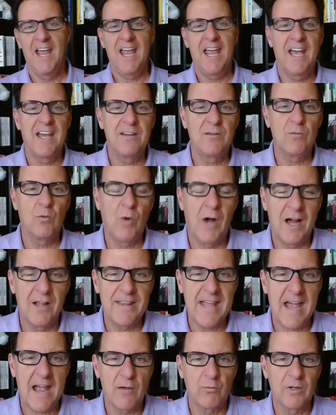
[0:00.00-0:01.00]
And
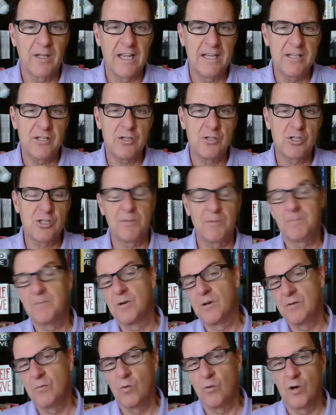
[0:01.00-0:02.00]
while that relationship
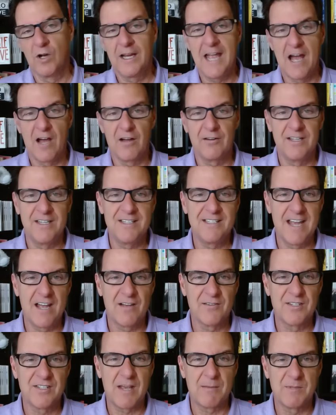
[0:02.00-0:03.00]
didn't work out and he's
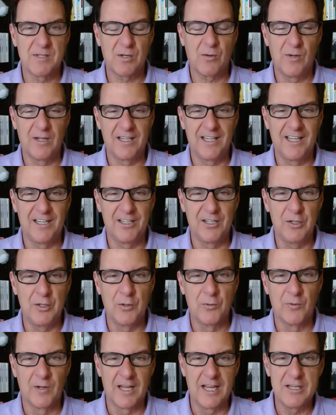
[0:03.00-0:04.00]
now subsequently in a
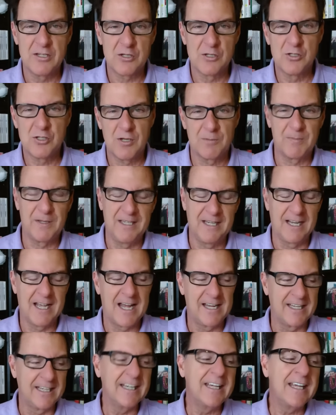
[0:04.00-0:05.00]
new relationship and he
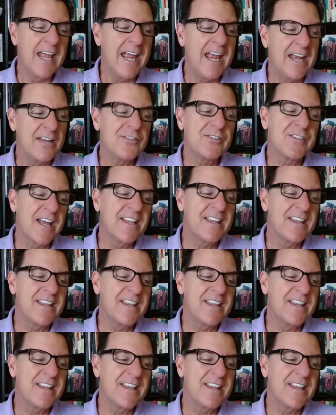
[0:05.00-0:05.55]
got engaged,